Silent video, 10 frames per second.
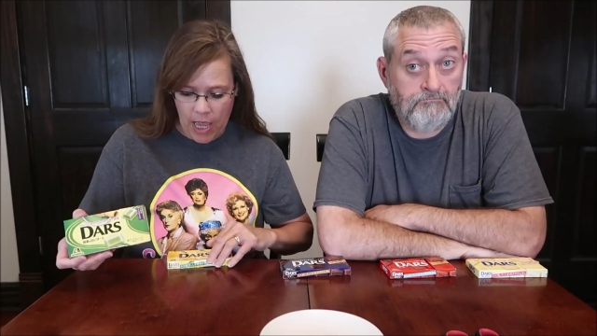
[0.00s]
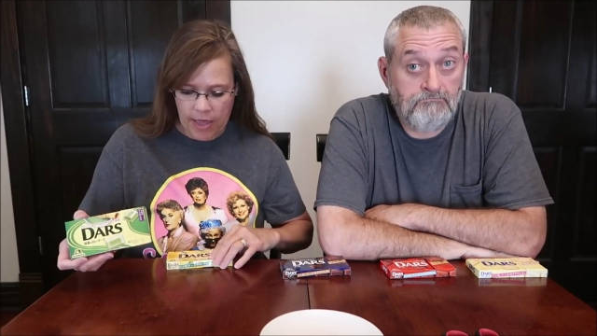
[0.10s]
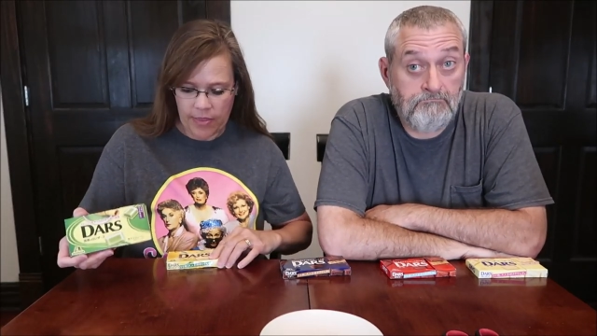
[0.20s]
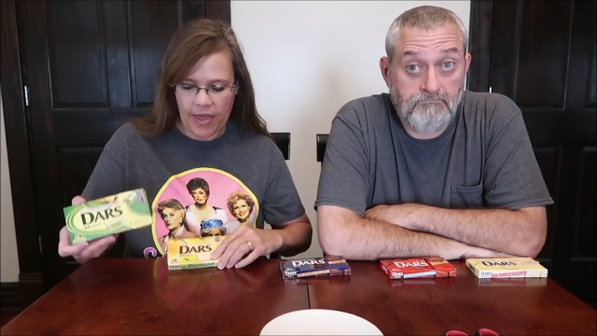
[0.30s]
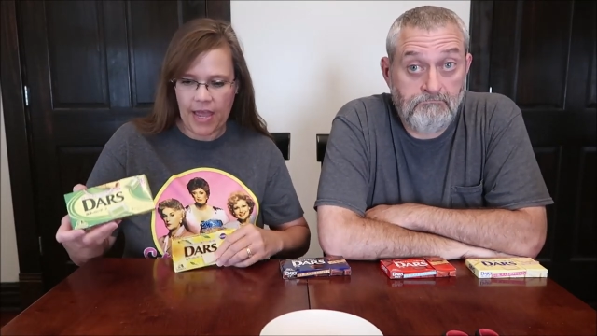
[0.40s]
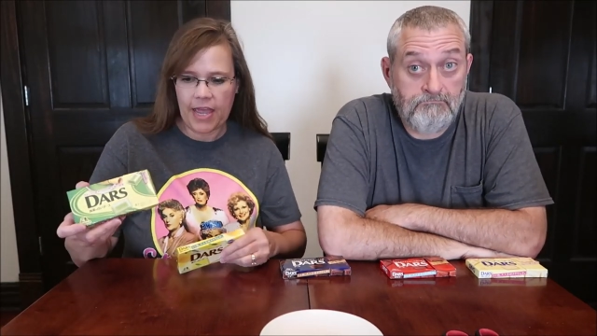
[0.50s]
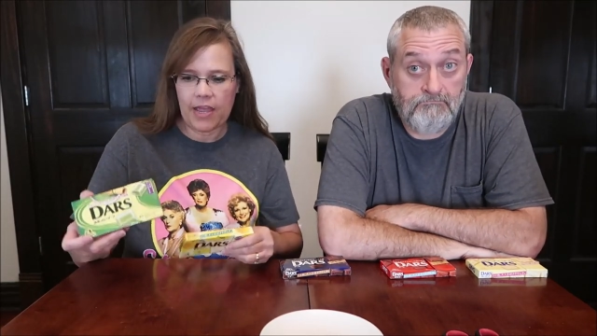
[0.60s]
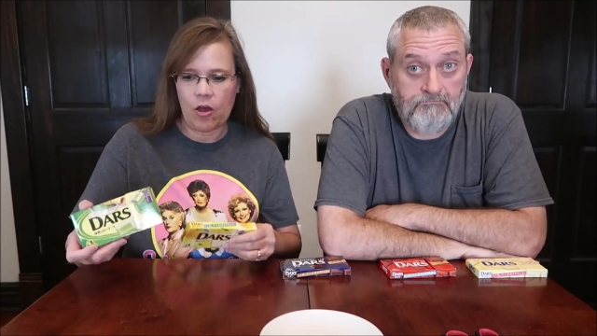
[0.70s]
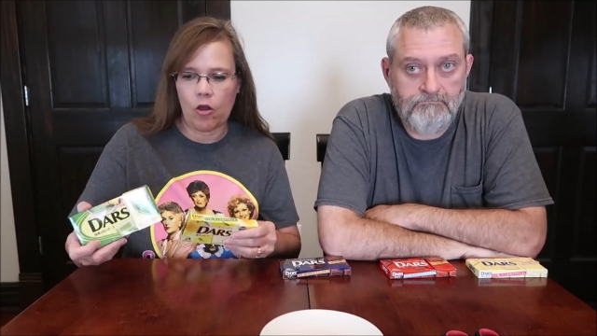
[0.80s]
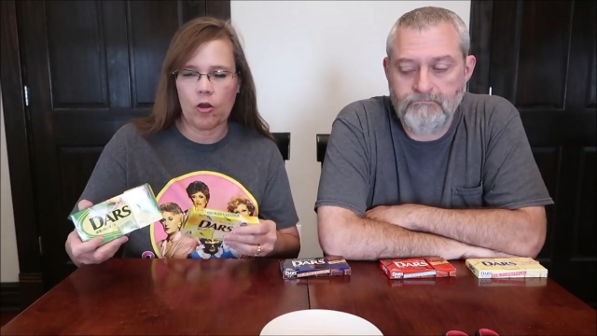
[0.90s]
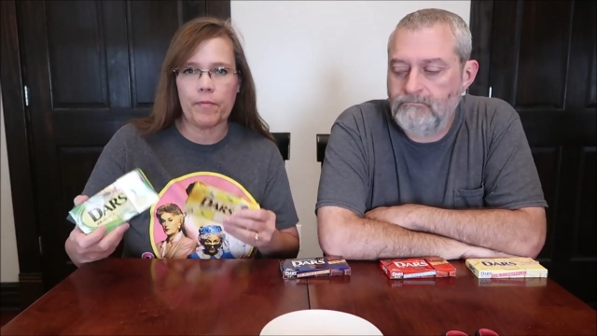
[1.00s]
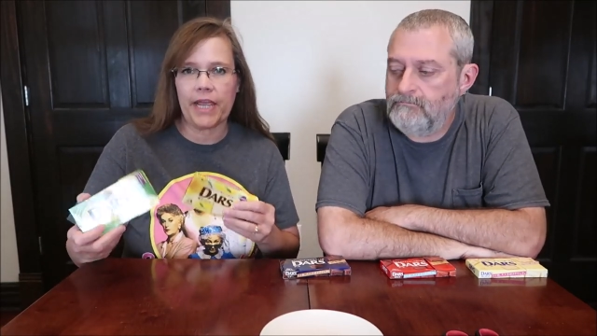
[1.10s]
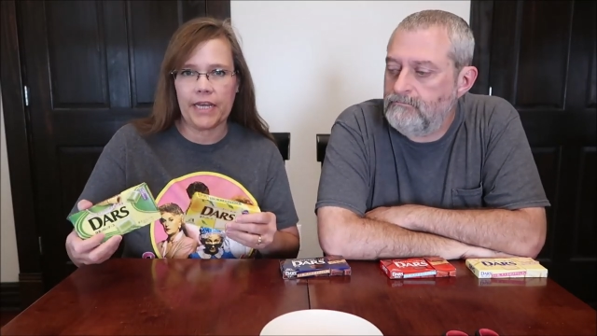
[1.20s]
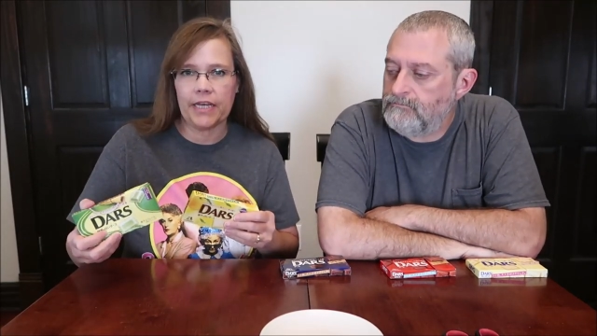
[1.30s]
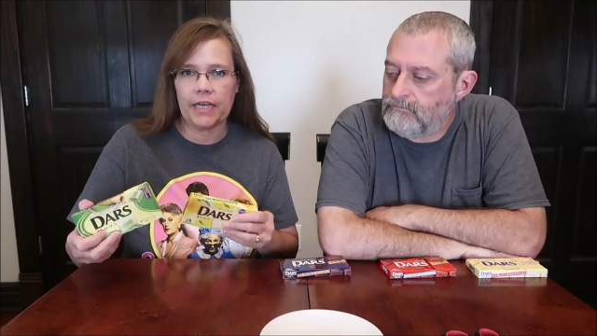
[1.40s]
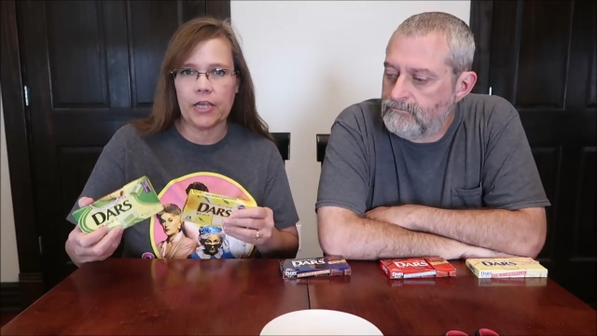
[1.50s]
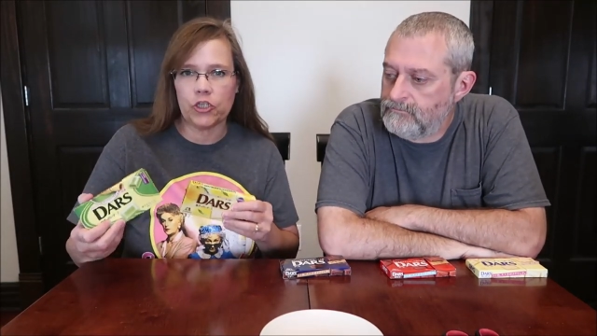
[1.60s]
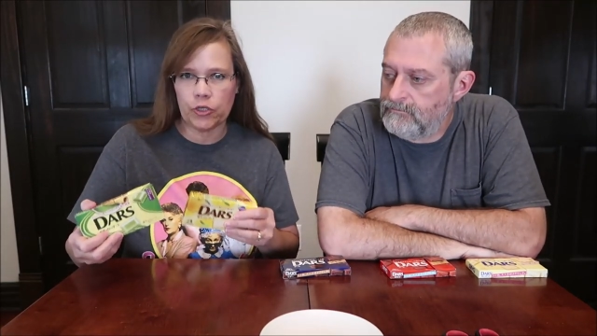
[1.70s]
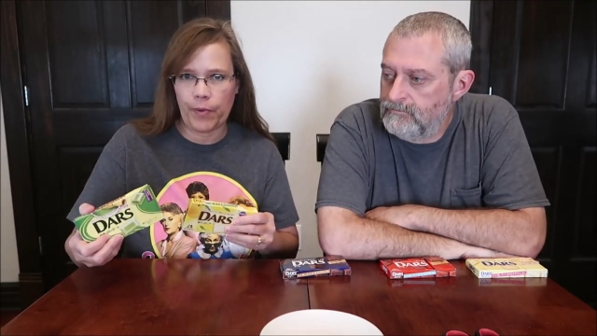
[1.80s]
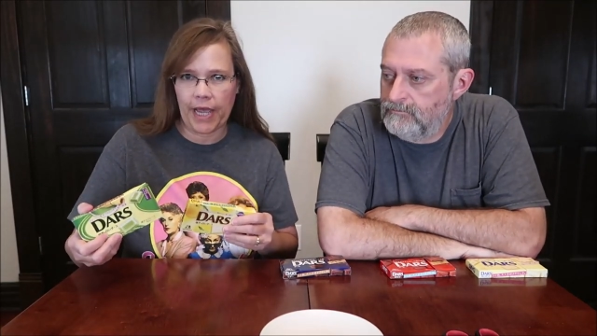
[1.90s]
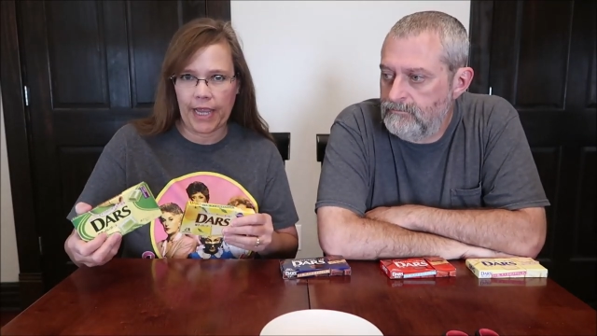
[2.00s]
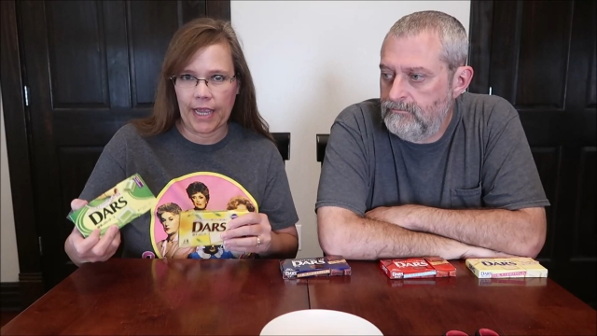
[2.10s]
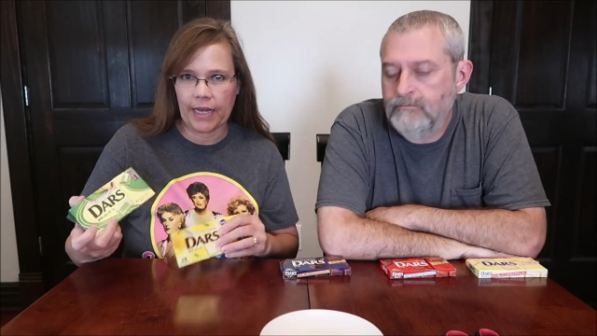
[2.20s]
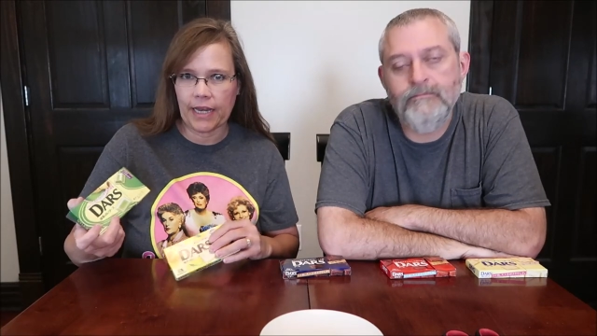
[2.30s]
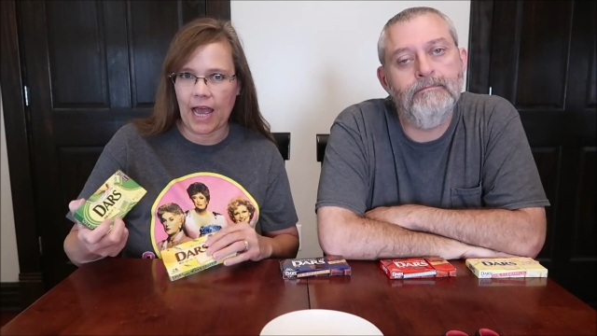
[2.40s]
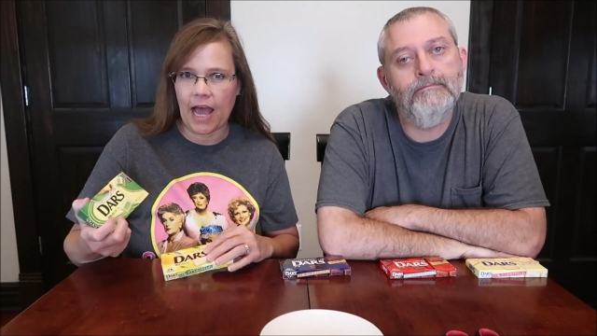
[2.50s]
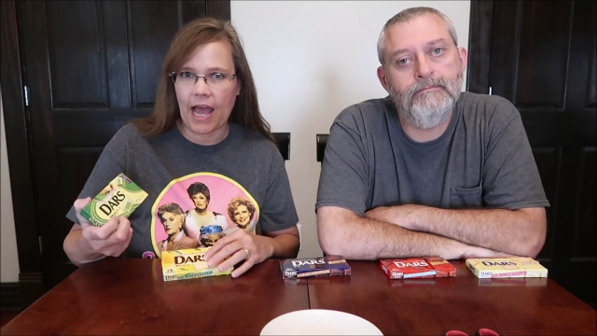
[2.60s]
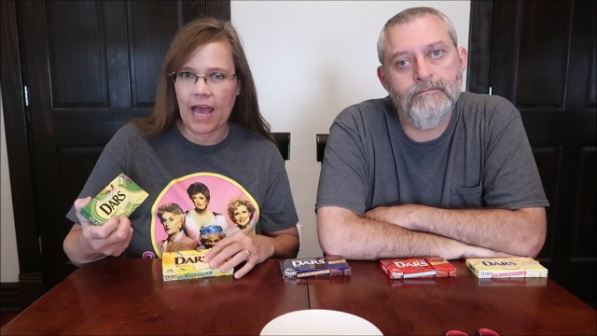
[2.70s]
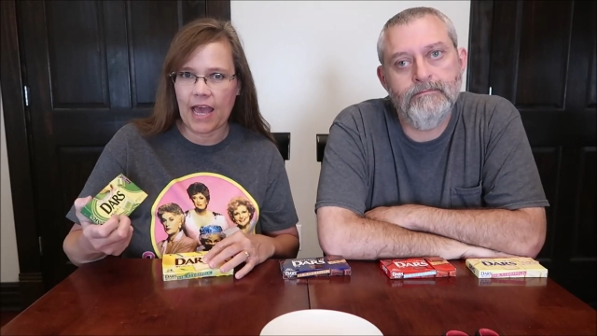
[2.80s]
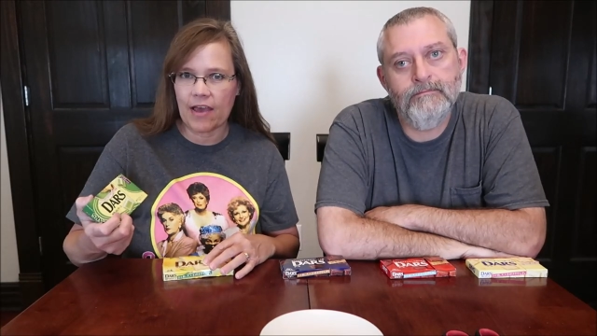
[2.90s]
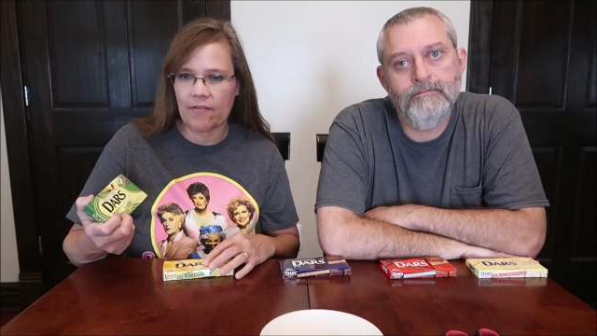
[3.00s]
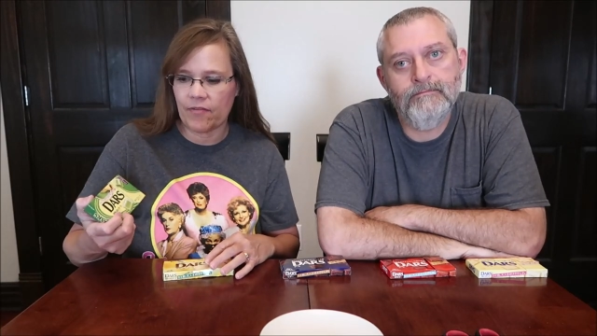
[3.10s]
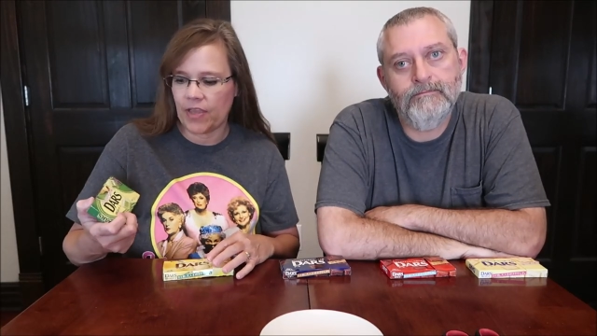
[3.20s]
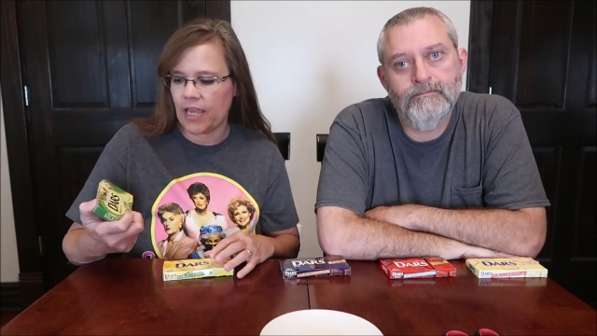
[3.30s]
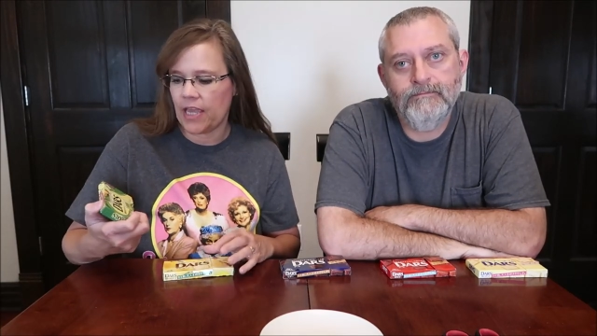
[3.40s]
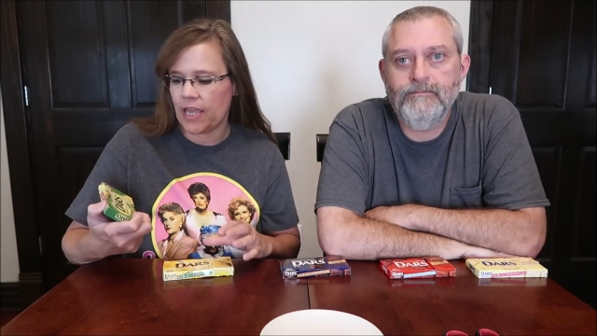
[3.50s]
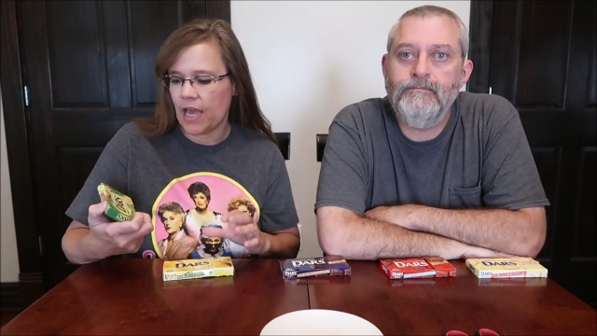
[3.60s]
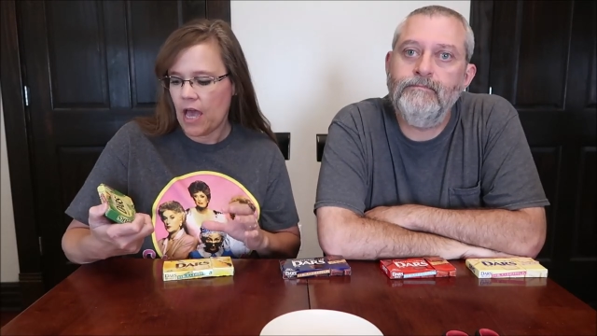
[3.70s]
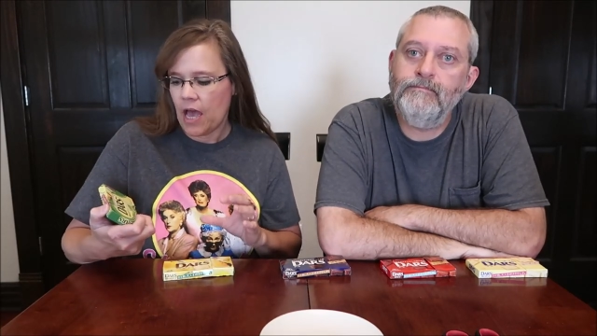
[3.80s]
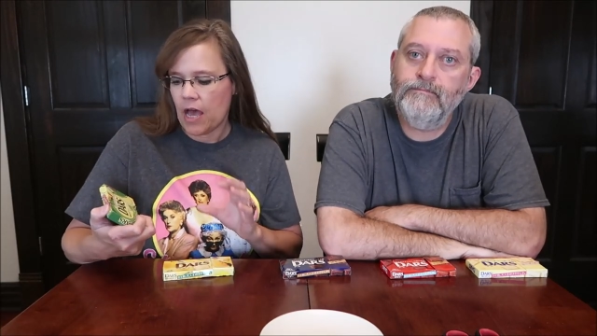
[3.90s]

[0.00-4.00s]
Speaker 1: They are made in Japan. I have the